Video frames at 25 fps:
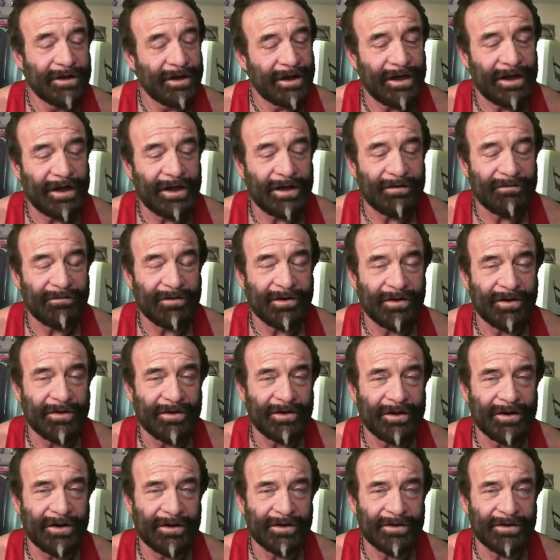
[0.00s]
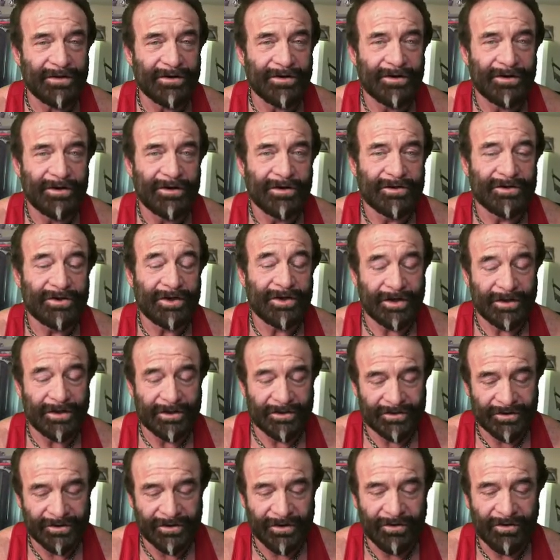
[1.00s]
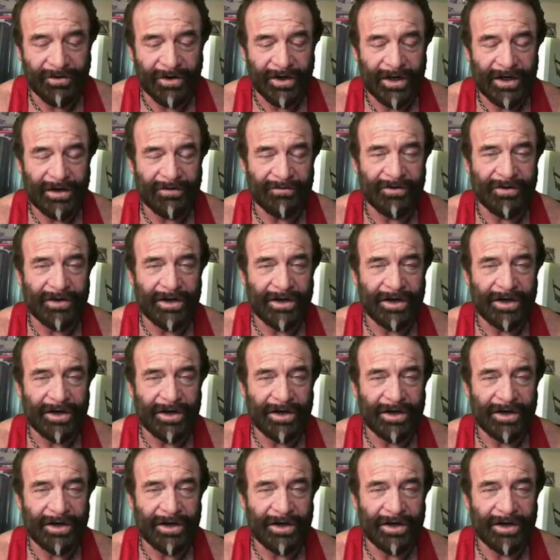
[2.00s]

hey, if all the other chickens are going after that